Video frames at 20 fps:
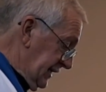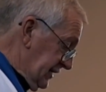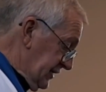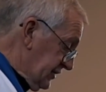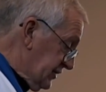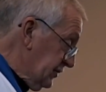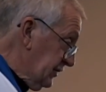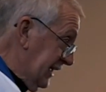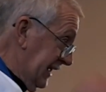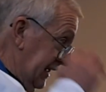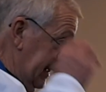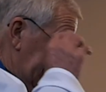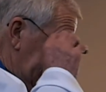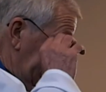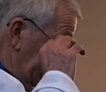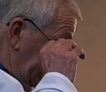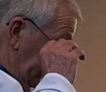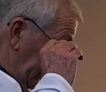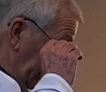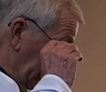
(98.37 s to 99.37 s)
Too
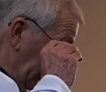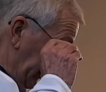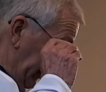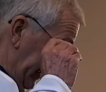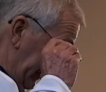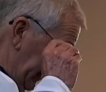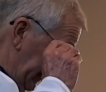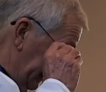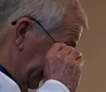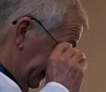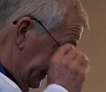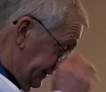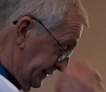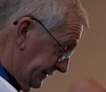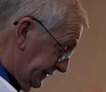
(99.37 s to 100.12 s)
late, we were in.